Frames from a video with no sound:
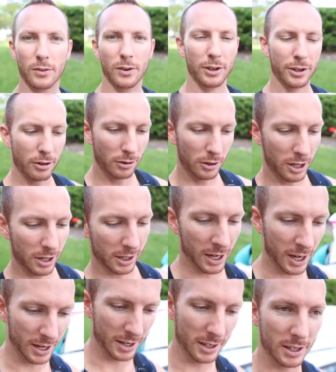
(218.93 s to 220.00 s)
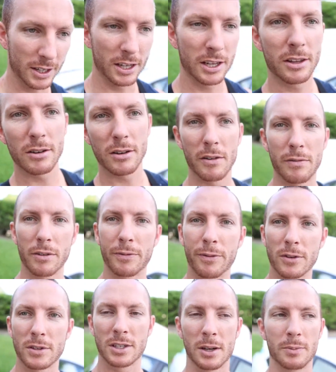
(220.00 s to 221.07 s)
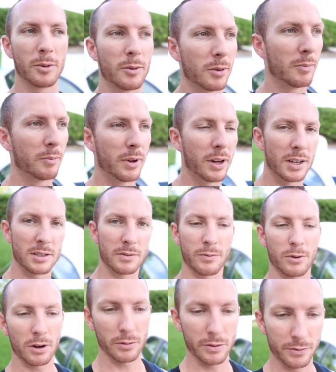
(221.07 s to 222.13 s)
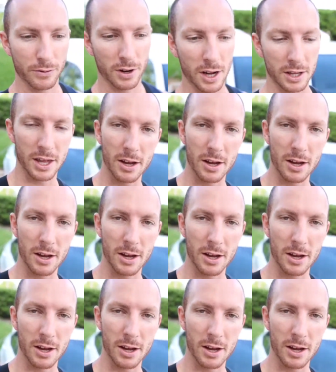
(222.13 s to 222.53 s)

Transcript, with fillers: Well, no luck at either of the first couple bodies of water we've tried.